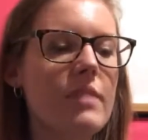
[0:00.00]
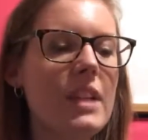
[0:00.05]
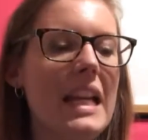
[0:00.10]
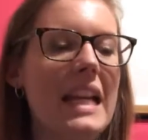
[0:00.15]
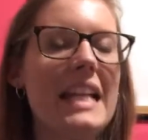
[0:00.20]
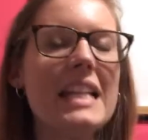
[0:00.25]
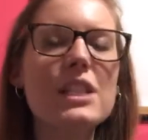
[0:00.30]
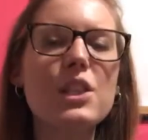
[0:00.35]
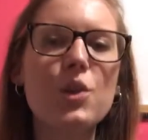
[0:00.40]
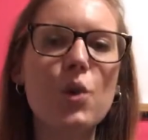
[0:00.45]

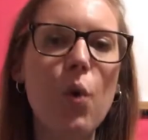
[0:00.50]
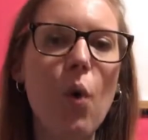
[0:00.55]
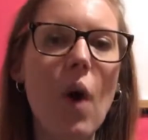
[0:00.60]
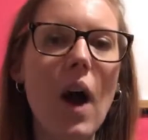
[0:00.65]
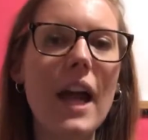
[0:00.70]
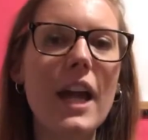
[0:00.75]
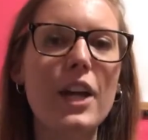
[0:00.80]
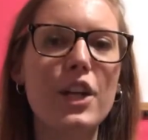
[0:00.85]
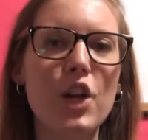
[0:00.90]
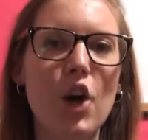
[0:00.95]
It's
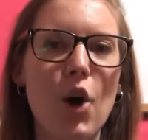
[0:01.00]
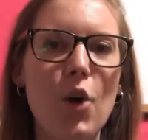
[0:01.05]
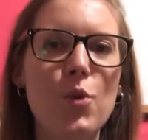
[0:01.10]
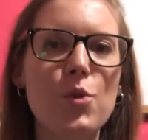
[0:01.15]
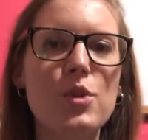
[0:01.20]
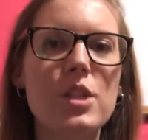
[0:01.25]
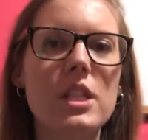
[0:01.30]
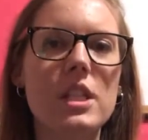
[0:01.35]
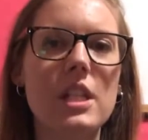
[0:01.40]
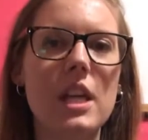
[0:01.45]
quite an
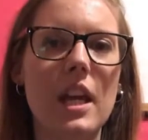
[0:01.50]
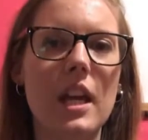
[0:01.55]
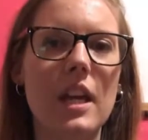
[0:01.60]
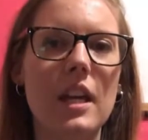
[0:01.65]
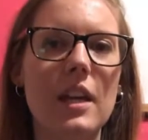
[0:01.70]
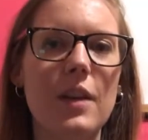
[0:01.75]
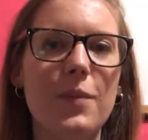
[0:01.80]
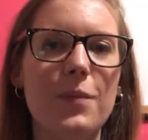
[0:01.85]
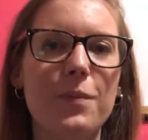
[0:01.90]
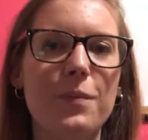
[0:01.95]
old
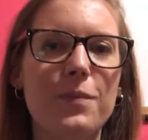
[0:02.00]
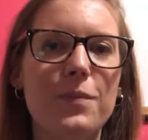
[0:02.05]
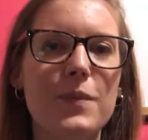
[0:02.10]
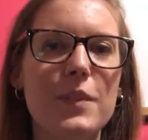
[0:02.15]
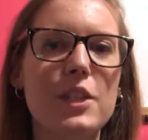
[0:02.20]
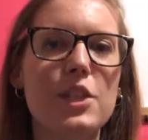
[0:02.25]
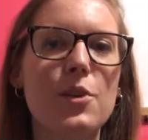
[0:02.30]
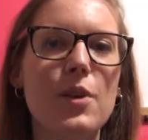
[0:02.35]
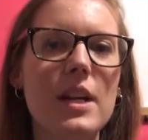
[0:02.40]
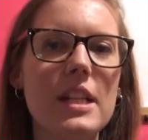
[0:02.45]
tea.
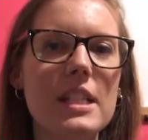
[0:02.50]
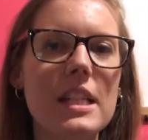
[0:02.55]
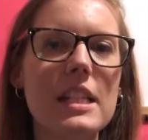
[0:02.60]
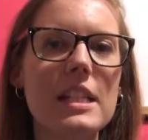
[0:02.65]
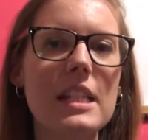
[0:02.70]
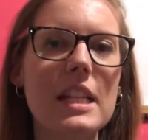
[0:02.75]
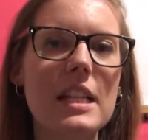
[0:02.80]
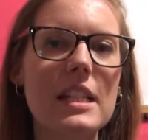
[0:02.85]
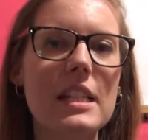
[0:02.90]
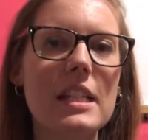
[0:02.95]
So as I
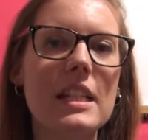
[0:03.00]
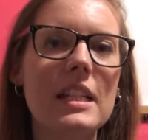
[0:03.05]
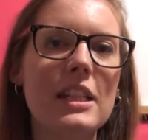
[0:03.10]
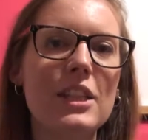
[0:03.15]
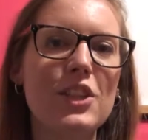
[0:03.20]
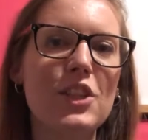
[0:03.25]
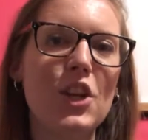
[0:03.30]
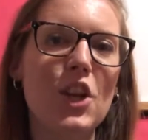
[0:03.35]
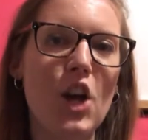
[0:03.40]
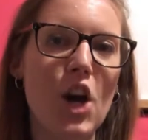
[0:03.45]
said
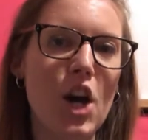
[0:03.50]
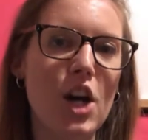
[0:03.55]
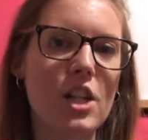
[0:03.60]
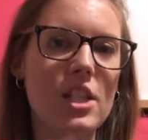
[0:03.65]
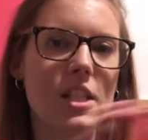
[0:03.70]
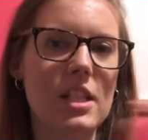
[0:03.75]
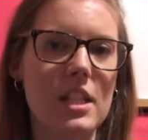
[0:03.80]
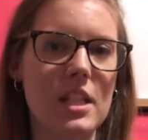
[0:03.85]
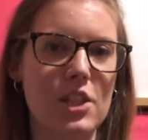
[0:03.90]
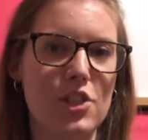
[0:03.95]
in the
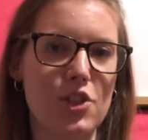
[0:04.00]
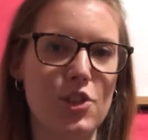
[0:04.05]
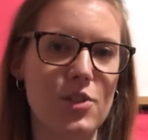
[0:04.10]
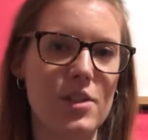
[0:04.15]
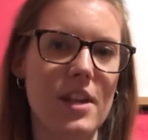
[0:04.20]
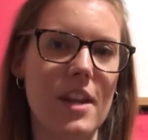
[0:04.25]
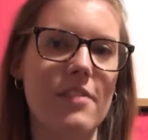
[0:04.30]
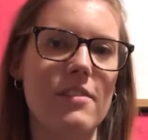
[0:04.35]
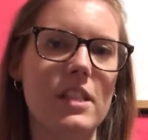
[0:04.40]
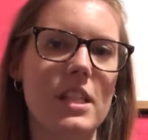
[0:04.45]
last Tea
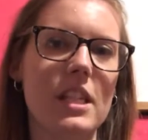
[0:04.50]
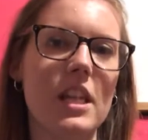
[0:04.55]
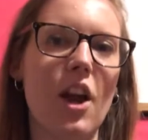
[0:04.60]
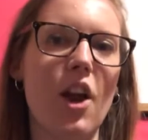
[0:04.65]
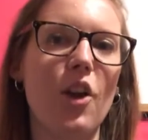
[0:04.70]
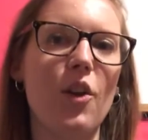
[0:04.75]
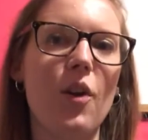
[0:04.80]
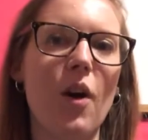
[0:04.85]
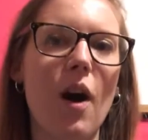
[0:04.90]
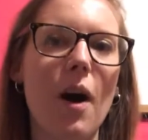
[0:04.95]
Tuesday
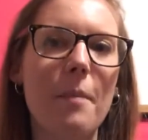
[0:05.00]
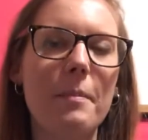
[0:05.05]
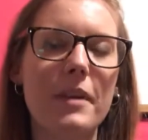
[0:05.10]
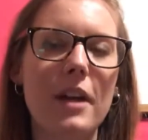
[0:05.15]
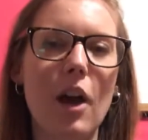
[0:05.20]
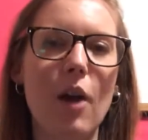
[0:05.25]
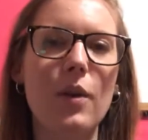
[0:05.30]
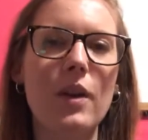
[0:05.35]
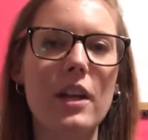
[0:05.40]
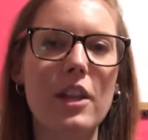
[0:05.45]
video, I'm
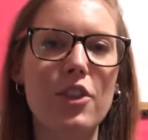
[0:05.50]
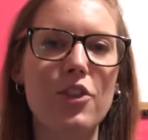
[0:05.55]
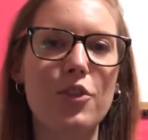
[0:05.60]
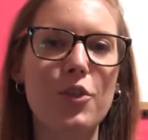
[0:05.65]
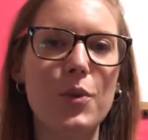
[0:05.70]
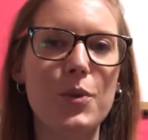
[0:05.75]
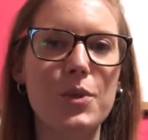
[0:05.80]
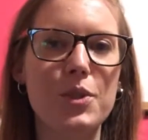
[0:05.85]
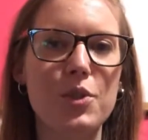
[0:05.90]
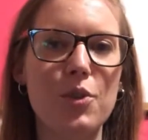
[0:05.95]
going
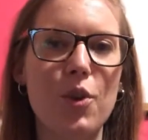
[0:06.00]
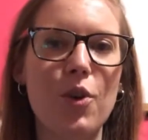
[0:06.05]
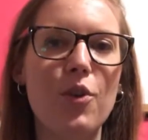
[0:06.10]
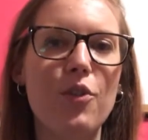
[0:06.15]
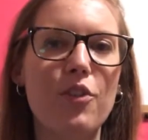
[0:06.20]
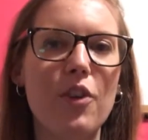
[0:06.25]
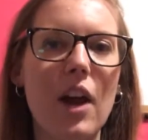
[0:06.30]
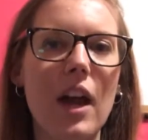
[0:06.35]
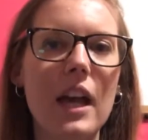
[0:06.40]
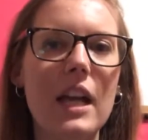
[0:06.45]
through
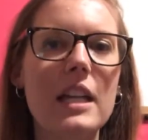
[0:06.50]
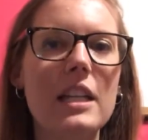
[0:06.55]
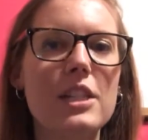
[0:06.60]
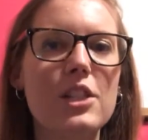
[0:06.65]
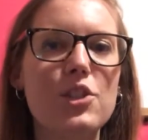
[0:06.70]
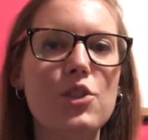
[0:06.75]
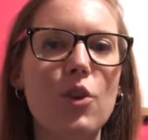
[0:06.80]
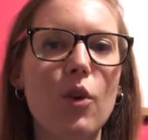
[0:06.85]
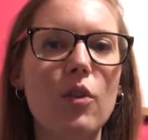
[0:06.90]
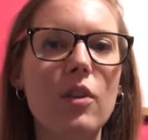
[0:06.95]
sort of
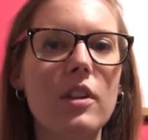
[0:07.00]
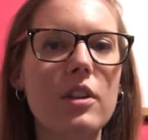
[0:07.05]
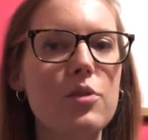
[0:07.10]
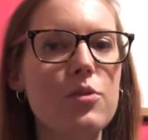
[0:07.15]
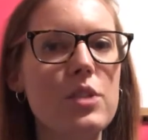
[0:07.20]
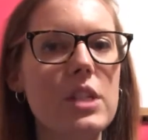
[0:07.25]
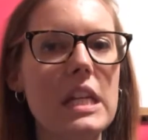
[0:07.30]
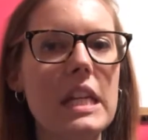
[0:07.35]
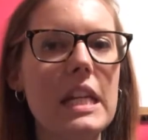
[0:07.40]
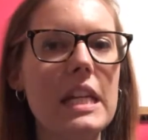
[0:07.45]
historical
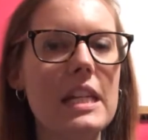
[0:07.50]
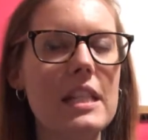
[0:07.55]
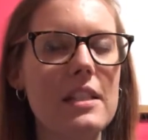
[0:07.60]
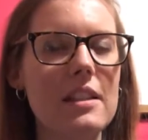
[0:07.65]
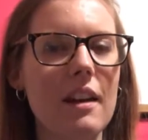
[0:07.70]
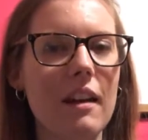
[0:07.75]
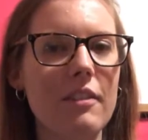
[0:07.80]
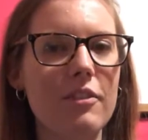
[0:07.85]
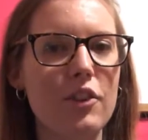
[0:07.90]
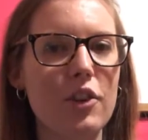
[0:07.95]
teas
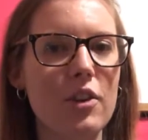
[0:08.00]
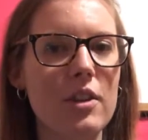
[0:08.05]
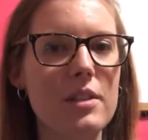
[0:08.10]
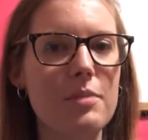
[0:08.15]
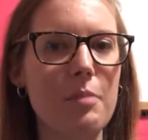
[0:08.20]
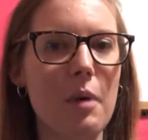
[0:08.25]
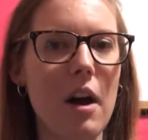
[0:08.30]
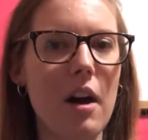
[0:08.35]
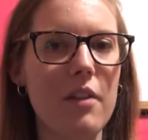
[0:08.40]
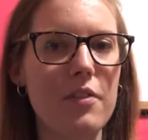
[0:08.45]
that I've got as
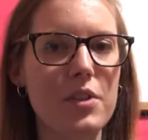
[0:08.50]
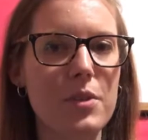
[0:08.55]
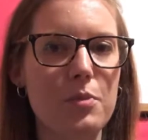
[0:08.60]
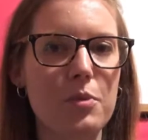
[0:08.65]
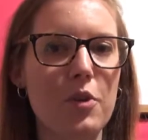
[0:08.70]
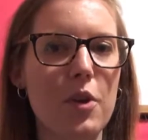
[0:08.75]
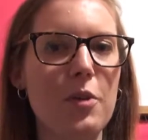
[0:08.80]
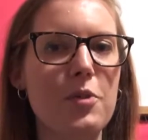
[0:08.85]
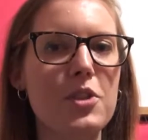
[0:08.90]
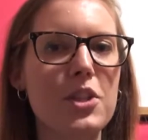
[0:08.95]
part of
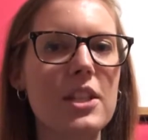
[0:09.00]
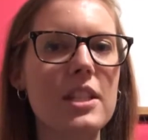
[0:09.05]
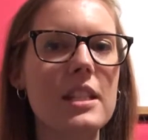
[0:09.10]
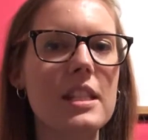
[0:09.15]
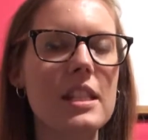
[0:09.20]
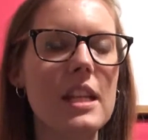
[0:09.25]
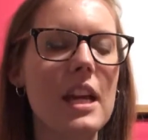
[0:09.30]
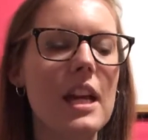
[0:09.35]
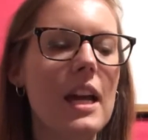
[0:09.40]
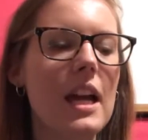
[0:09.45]
subscriptions.